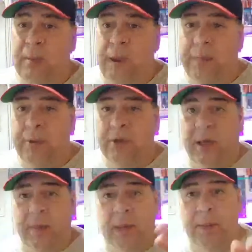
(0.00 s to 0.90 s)
peppers,
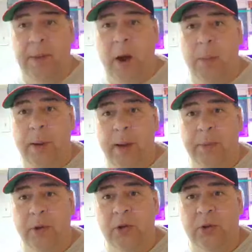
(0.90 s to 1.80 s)
they mean bell
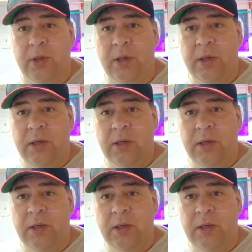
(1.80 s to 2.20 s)
peppers.